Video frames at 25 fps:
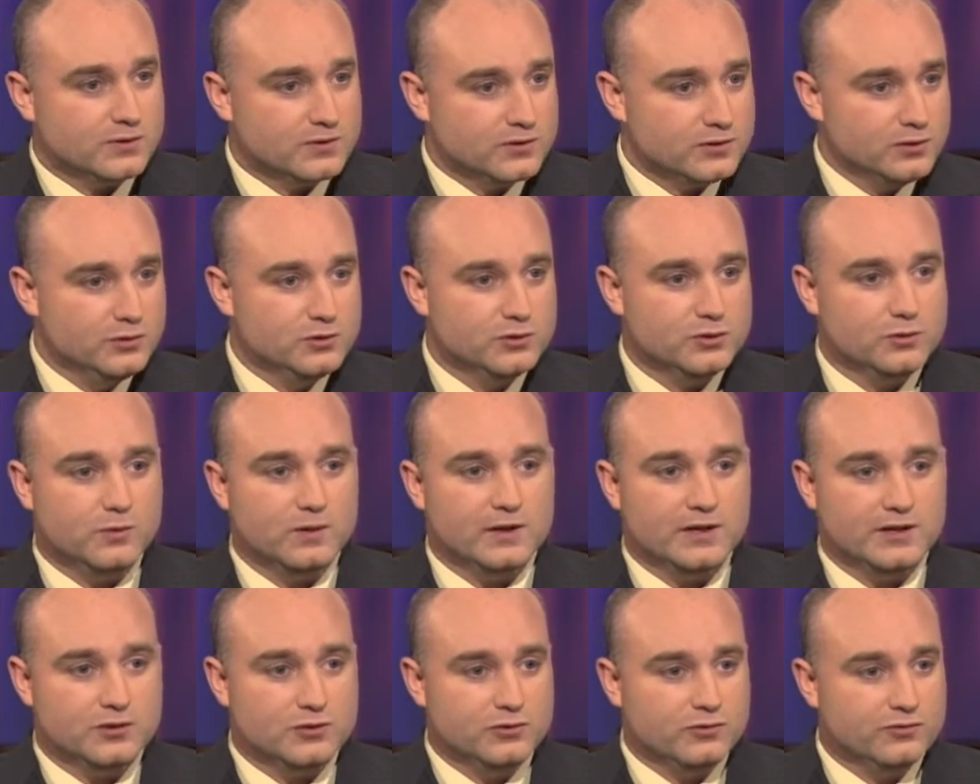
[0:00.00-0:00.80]
with
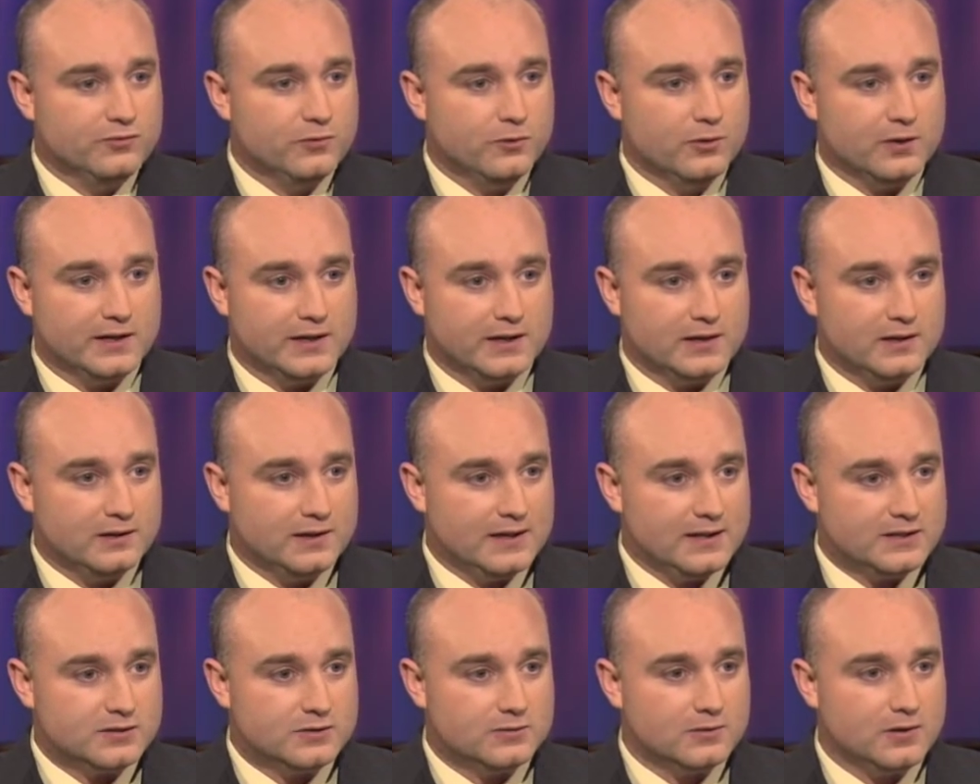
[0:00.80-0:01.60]
220, 240
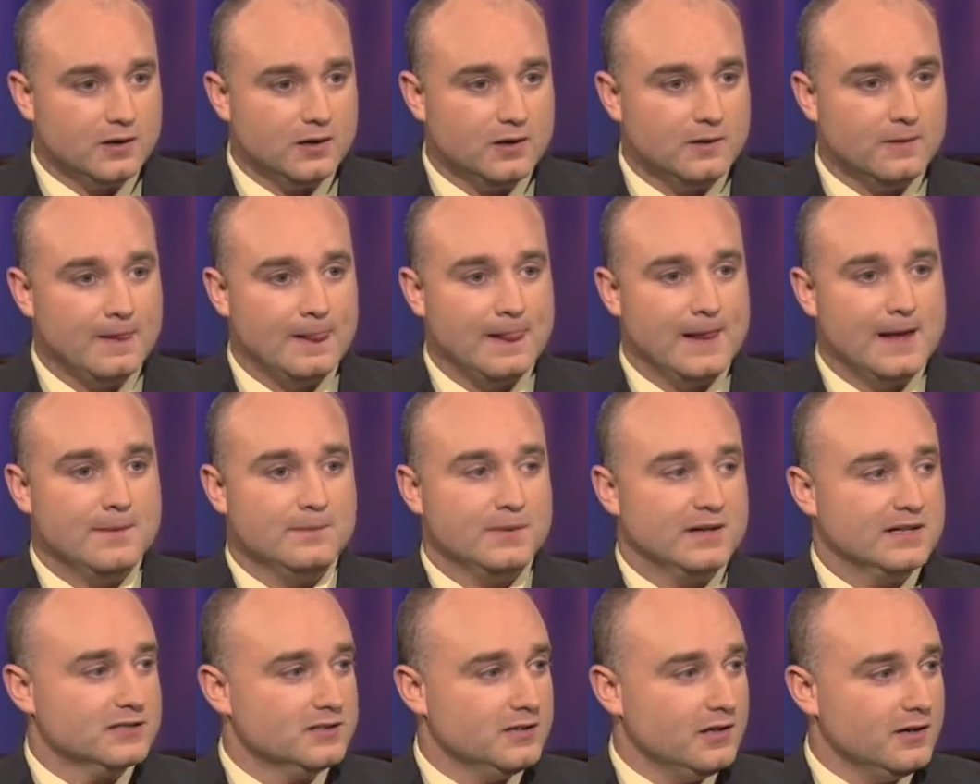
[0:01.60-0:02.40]
cholesterol,
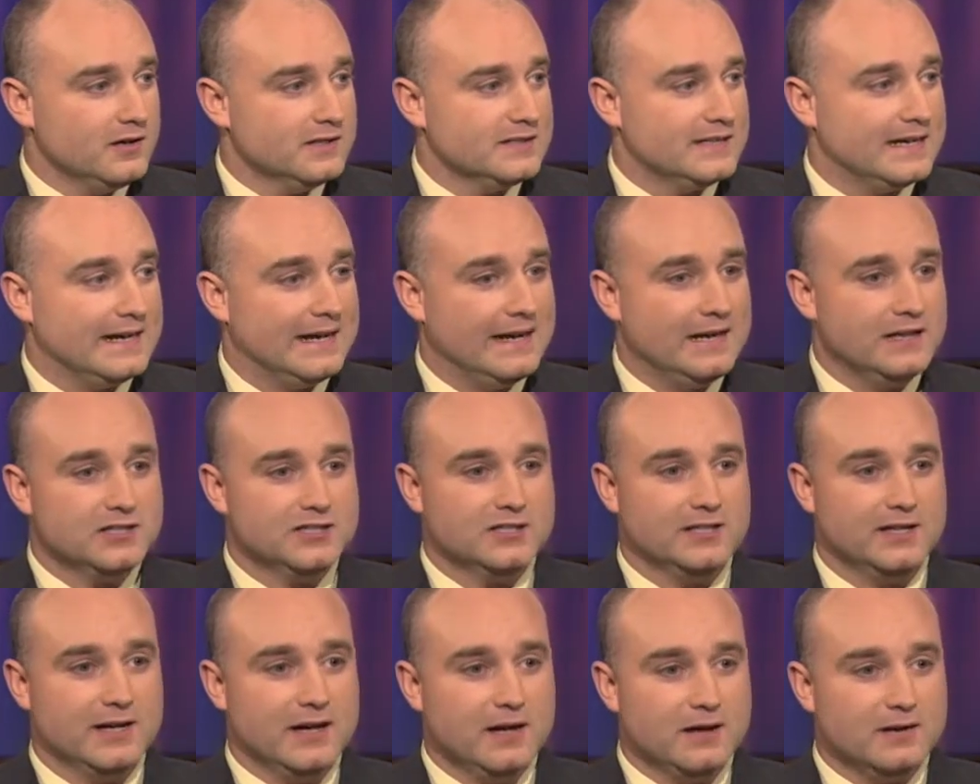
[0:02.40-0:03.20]
but as long as that
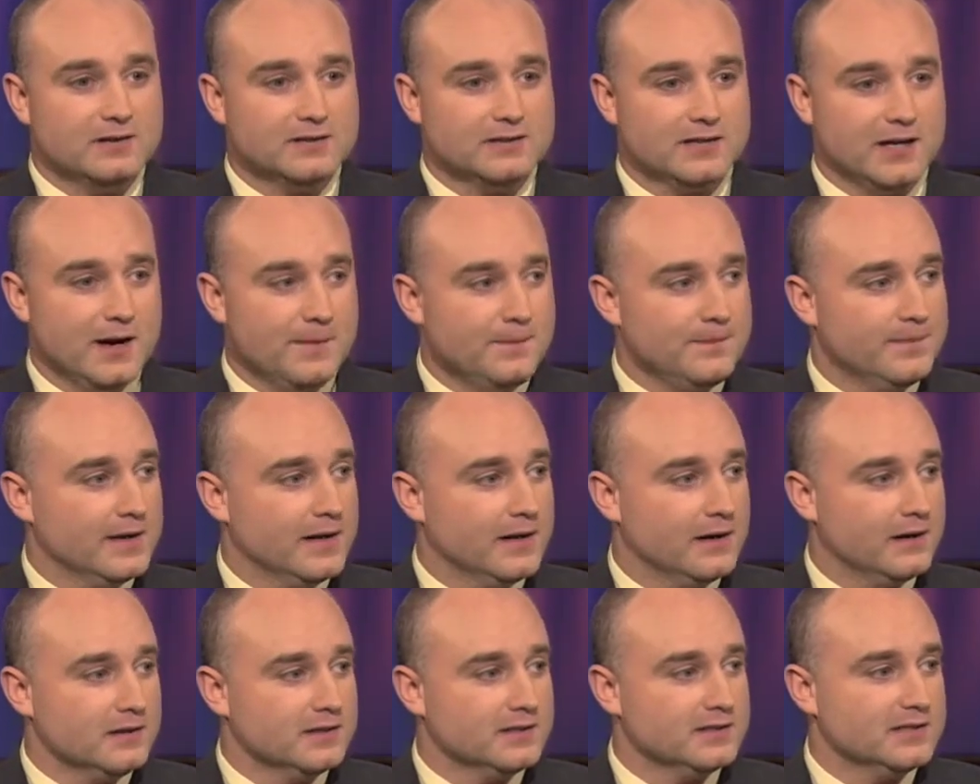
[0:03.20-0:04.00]
HDL is up
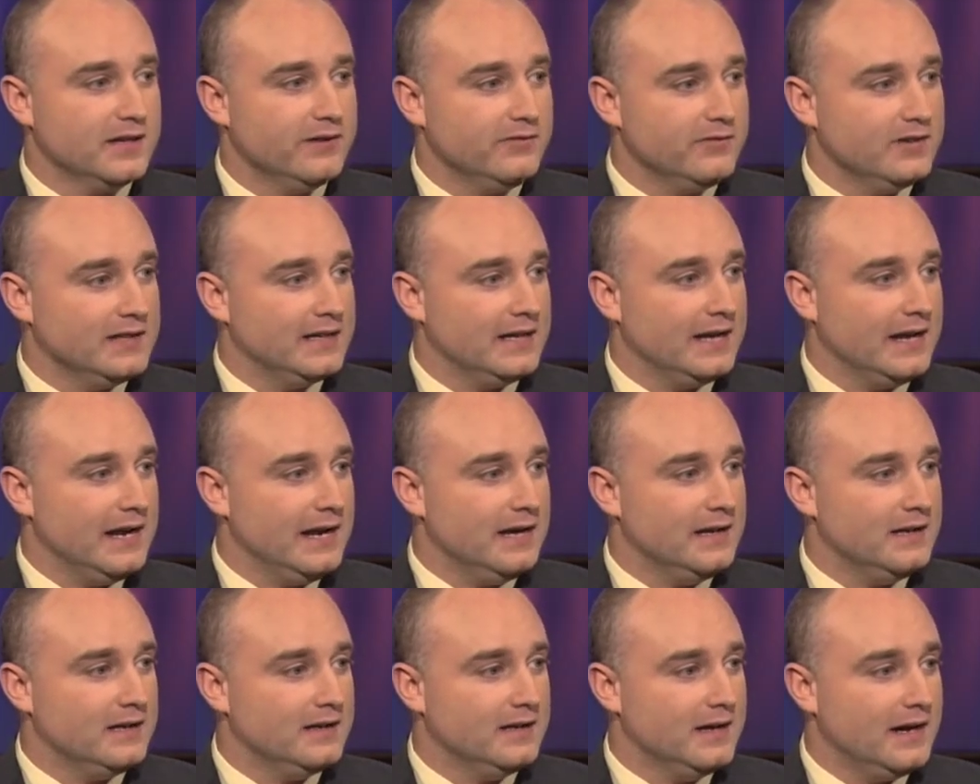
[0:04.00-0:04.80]
there, 70,
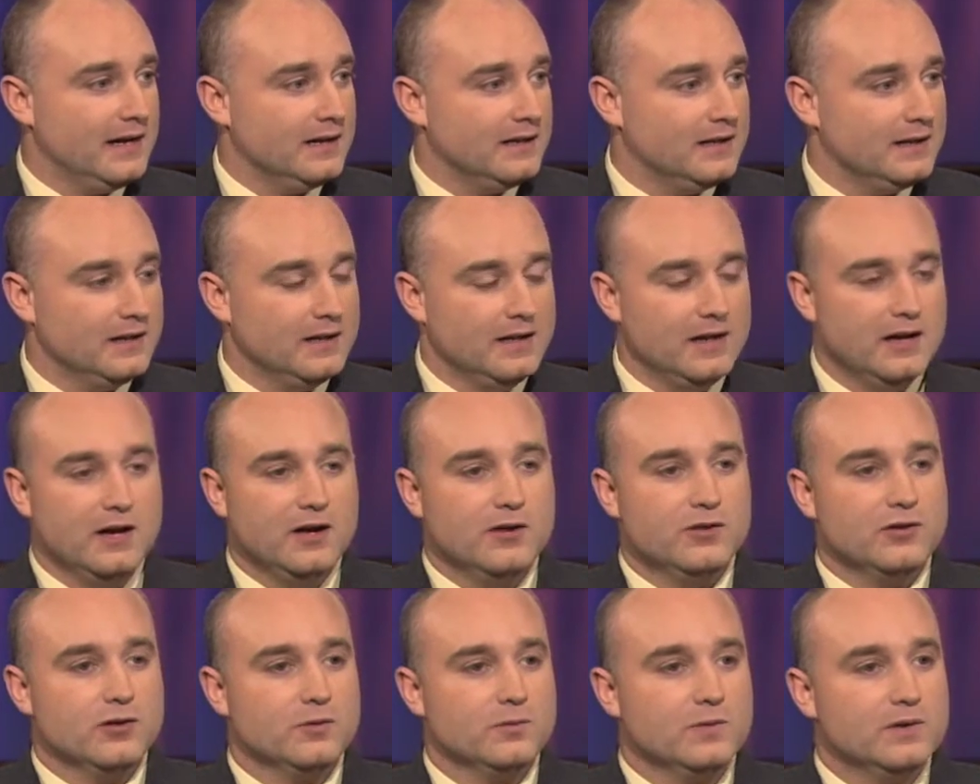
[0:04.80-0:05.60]
80, 90,
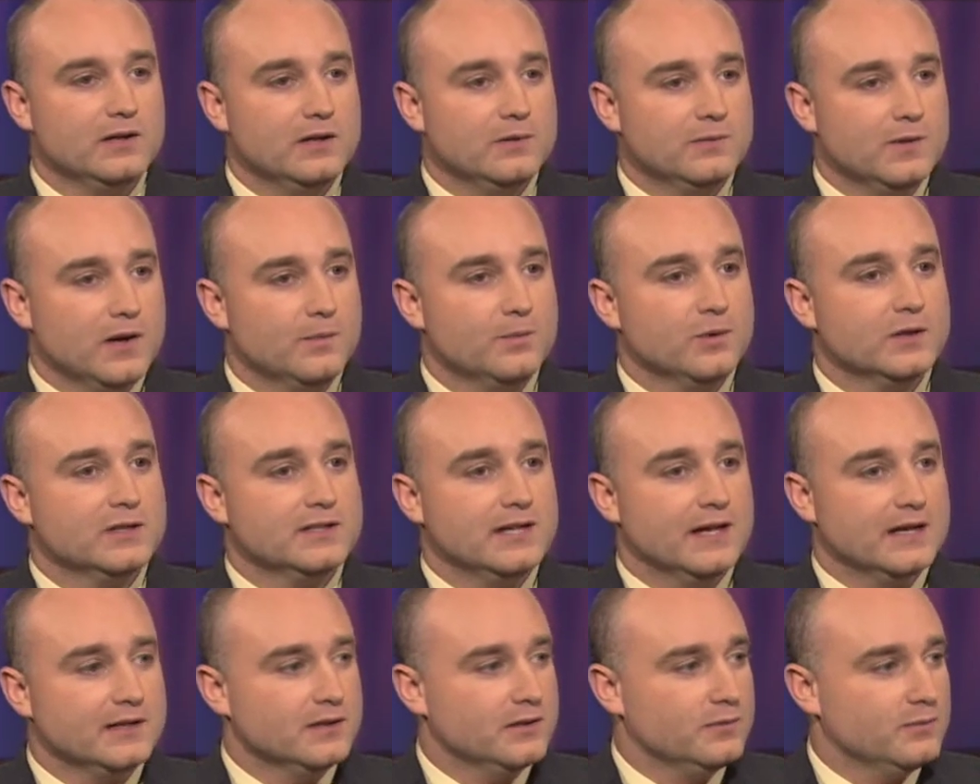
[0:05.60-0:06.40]
they're really well
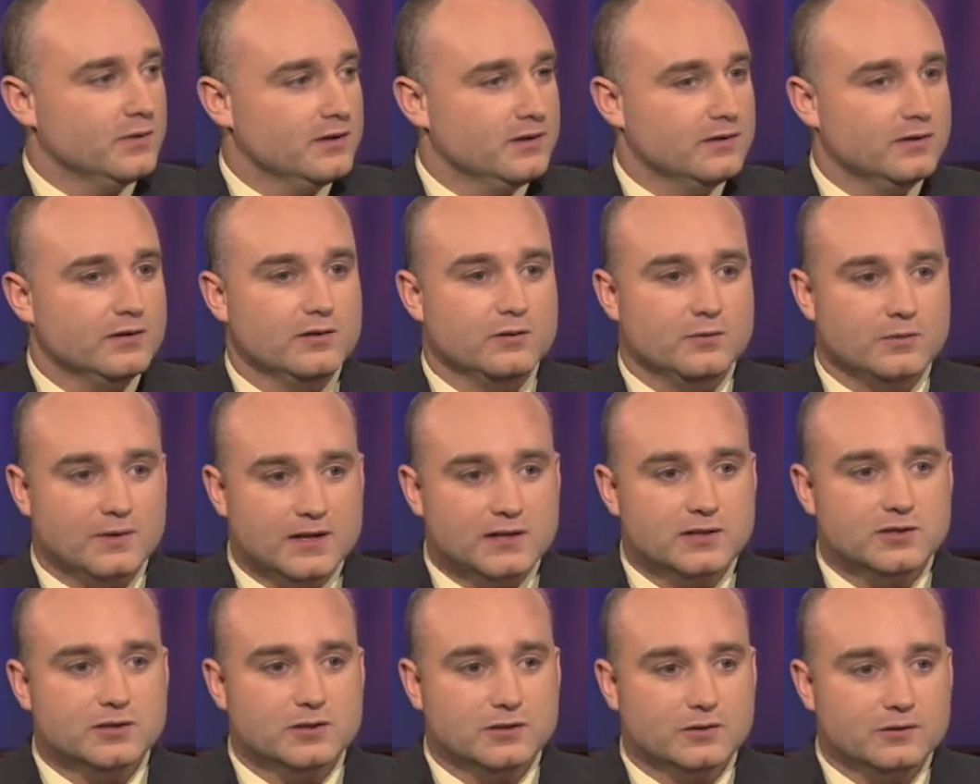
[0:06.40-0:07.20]
protected within the
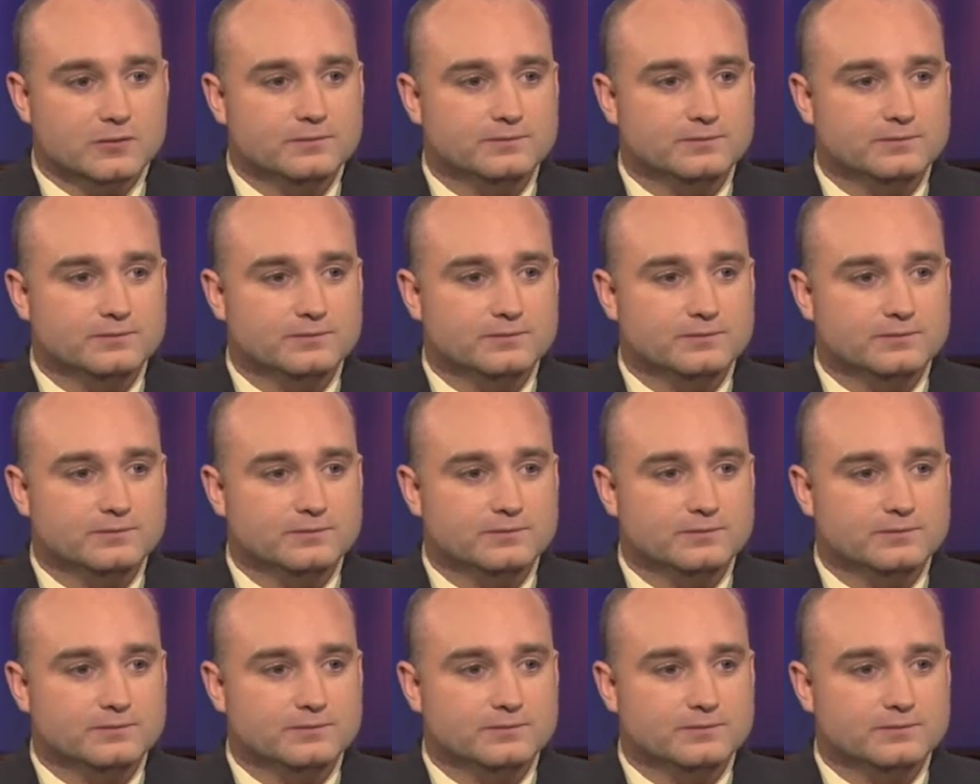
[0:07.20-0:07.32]
ratio.